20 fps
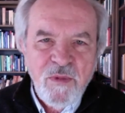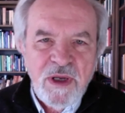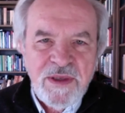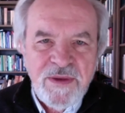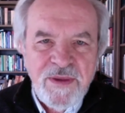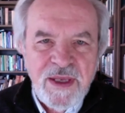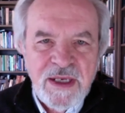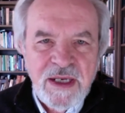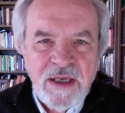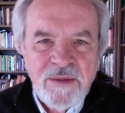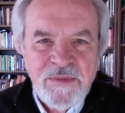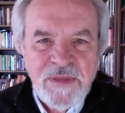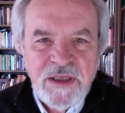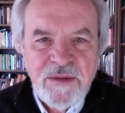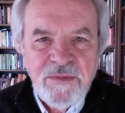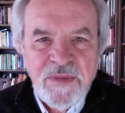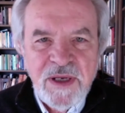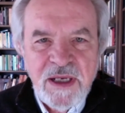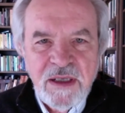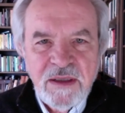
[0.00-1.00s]
thing I mean
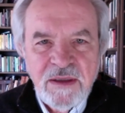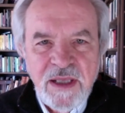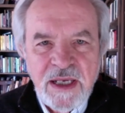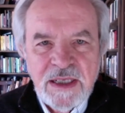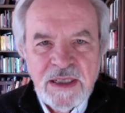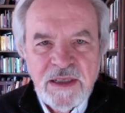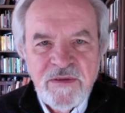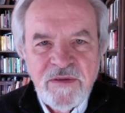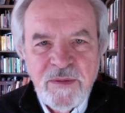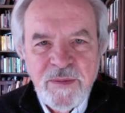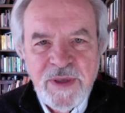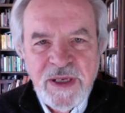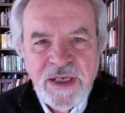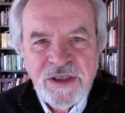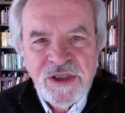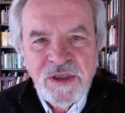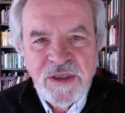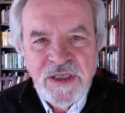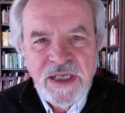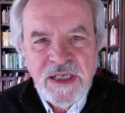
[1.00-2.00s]
by a lack of
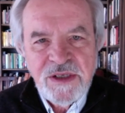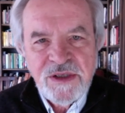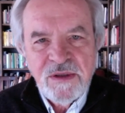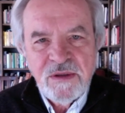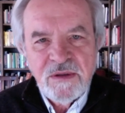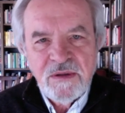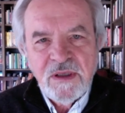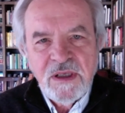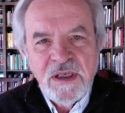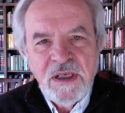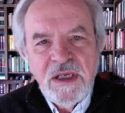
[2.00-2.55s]
imagination.